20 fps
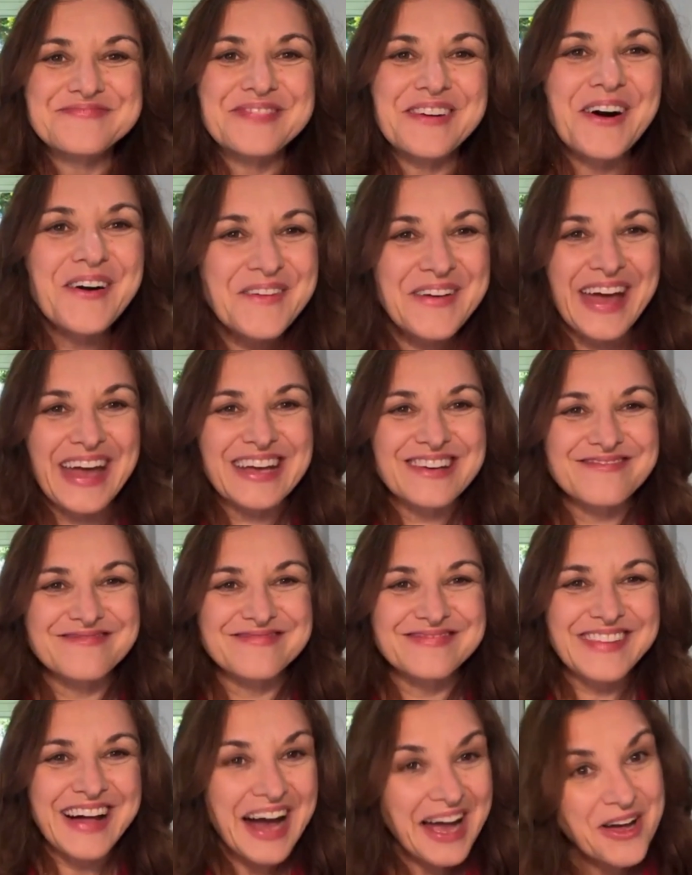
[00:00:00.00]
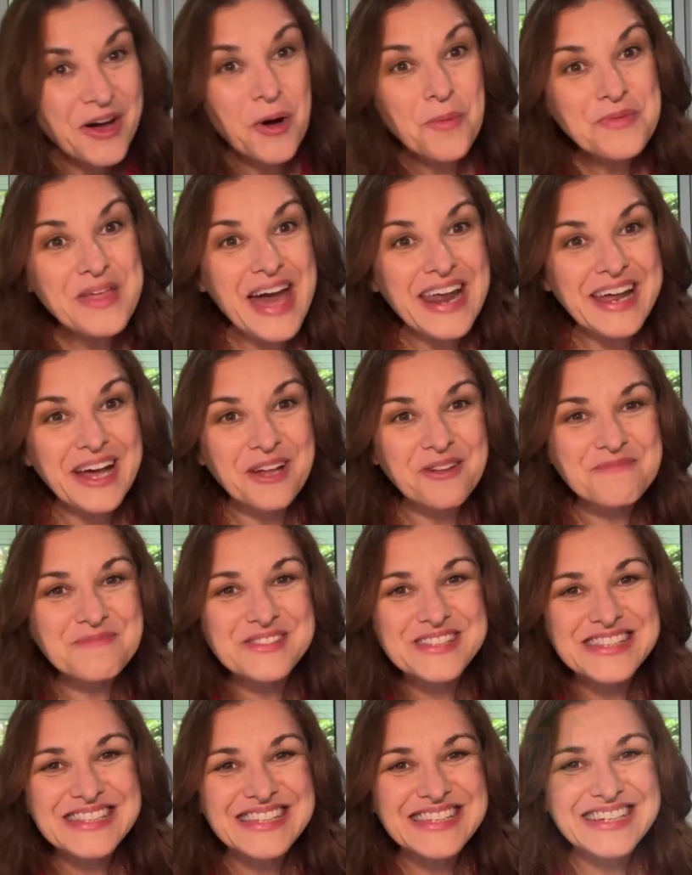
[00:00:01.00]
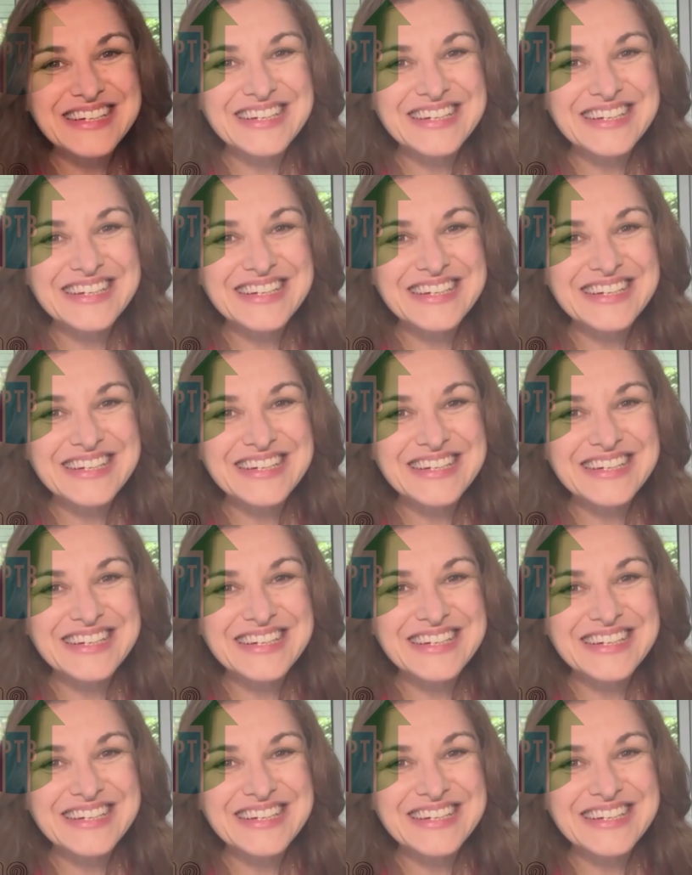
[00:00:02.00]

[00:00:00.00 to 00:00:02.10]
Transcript: Okay, I hope that helps.